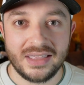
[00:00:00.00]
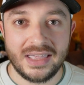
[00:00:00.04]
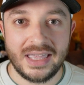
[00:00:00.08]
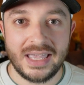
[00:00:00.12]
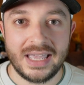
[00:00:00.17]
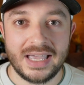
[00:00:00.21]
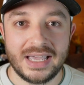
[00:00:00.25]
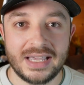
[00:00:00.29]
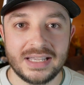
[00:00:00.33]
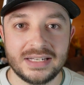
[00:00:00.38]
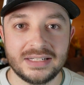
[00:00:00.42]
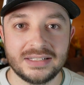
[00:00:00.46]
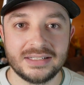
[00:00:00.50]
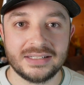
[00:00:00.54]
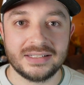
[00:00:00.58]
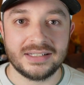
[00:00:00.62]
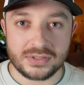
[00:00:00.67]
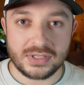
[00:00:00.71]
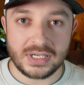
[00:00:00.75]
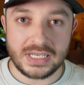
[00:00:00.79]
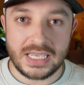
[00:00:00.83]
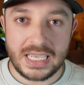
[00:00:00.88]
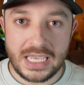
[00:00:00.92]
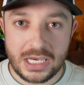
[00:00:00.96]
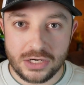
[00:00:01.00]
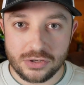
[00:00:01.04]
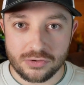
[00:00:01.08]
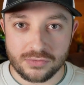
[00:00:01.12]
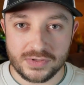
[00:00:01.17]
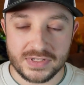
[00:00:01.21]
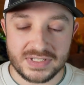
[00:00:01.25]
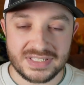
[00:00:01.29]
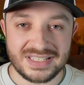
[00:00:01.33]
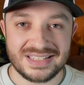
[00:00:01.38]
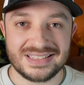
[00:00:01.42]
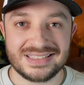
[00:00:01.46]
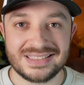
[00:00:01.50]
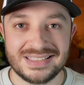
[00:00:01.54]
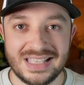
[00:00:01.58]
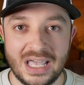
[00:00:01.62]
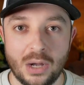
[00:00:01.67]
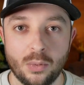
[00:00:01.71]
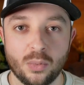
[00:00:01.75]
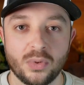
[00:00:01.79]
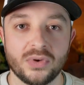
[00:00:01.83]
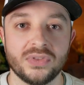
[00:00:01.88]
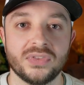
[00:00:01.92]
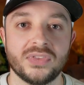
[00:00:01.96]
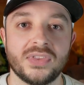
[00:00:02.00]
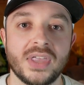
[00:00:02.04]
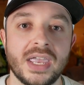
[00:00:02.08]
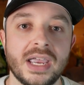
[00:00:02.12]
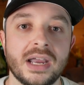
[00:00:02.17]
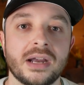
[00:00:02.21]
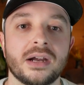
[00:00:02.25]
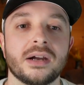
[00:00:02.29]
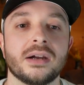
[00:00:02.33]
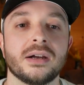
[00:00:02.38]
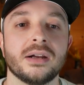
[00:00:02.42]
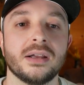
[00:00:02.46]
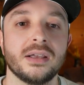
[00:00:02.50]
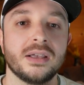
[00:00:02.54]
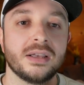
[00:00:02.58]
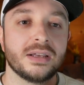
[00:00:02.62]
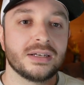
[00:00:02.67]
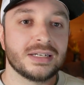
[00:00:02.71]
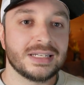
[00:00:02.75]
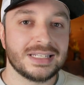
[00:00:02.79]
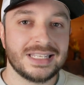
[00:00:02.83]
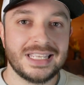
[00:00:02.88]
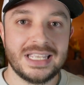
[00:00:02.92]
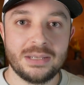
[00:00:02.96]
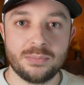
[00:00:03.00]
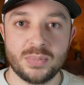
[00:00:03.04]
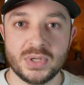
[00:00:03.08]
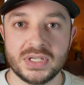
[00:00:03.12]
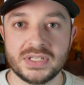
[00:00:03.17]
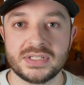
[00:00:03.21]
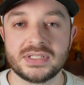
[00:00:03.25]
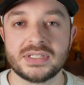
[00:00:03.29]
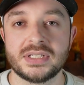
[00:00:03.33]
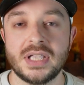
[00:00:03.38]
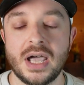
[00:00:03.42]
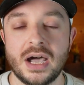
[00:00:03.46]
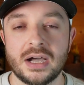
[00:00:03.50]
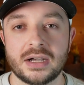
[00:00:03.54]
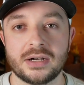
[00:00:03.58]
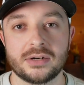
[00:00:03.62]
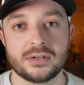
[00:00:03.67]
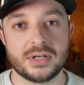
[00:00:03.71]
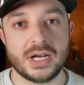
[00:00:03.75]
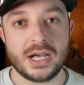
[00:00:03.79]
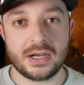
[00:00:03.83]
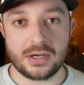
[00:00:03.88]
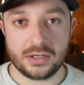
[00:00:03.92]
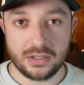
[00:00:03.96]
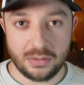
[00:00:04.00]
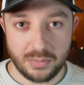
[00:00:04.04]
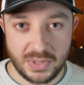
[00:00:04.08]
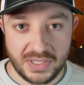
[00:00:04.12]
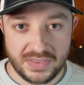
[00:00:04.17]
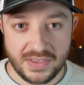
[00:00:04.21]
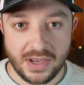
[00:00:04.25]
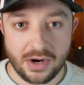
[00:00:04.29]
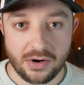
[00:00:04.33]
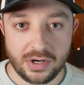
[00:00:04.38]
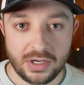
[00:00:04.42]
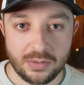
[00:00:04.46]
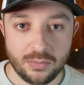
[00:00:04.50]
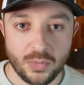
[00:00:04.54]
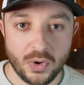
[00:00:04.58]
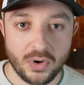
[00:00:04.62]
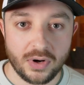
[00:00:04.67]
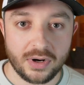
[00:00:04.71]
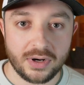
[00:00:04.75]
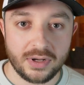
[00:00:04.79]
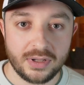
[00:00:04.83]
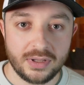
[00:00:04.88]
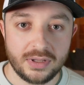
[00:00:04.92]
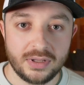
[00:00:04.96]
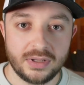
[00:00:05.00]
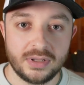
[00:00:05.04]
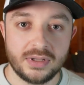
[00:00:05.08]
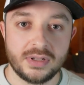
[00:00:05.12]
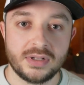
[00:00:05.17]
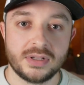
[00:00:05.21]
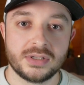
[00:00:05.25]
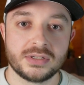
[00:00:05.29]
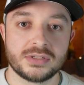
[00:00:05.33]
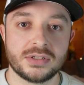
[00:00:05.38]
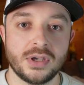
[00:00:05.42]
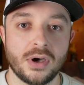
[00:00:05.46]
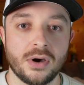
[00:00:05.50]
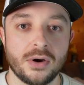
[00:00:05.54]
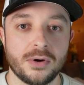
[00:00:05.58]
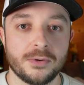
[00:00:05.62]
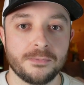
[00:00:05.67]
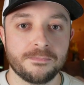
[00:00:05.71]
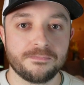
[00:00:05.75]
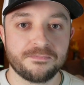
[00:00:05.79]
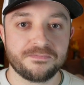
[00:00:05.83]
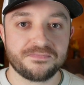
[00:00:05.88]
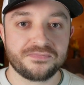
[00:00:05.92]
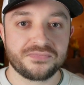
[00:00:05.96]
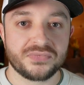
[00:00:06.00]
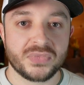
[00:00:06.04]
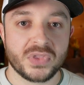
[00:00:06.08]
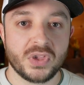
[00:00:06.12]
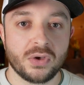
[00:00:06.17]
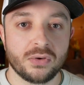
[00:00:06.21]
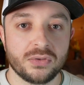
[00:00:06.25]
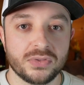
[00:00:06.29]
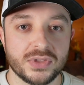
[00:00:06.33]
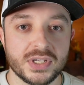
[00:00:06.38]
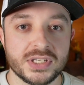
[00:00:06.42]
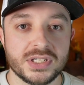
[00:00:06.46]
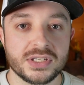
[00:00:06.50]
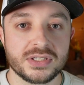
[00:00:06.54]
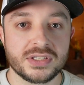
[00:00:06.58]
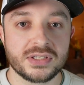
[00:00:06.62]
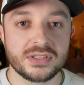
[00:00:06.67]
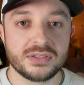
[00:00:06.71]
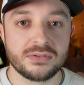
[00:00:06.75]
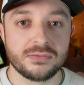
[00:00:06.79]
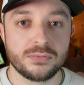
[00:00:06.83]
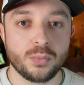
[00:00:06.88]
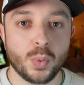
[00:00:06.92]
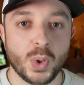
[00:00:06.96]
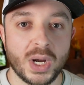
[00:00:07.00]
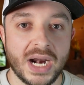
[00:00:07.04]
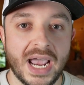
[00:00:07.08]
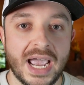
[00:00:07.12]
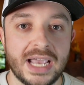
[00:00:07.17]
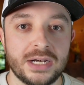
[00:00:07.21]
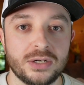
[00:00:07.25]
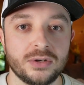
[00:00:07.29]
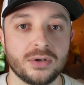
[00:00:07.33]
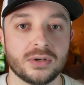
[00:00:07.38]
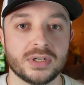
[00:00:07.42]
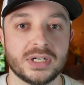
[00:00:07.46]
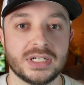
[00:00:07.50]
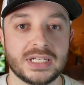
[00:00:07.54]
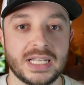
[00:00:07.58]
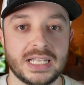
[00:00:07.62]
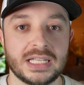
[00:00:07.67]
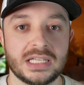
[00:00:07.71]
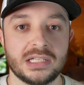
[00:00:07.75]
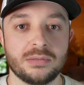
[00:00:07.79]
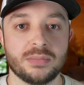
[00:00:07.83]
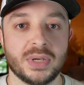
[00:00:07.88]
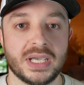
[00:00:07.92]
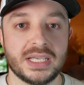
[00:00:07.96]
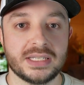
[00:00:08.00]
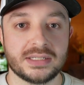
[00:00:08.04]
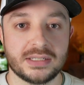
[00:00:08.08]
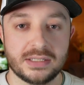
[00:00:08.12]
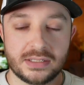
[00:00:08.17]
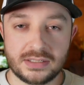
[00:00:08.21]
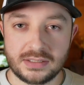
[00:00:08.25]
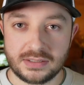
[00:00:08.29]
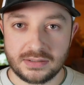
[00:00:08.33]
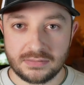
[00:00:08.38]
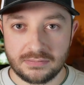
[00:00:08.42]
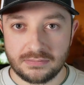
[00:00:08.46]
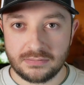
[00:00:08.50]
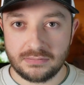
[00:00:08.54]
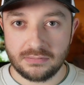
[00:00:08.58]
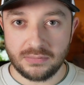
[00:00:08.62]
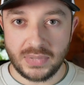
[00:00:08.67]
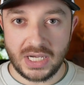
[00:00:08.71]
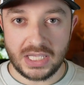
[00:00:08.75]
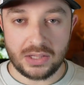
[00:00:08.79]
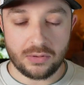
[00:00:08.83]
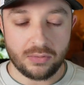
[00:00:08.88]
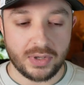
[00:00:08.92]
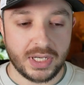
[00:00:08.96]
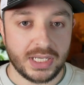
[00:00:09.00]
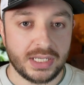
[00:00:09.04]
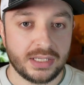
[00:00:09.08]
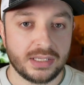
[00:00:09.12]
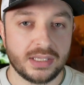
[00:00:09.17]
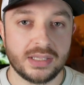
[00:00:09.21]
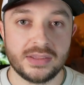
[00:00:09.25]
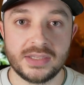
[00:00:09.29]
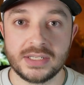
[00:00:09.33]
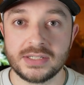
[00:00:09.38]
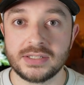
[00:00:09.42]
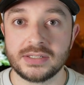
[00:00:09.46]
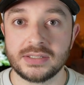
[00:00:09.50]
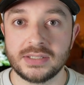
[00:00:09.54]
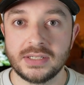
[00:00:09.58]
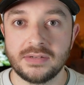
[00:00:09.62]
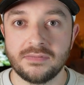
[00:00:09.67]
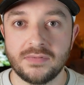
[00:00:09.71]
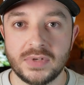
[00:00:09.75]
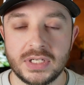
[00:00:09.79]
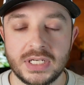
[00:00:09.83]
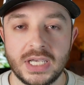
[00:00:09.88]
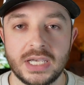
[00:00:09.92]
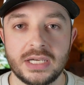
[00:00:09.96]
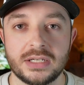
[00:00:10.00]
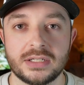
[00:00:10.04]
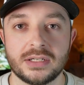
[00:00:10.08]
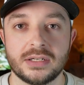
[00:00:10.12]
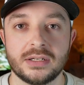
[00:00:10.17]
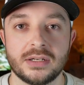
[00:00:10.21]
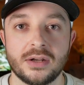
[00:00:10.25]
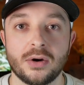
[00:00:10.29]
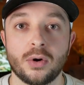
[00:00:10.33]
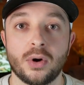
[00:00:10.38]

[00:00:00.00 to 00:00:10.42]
And the hindrances that were there to keep us stuck are not going to be there anymore. So this is what I do on a daily basis, by the way. And this is the invitation.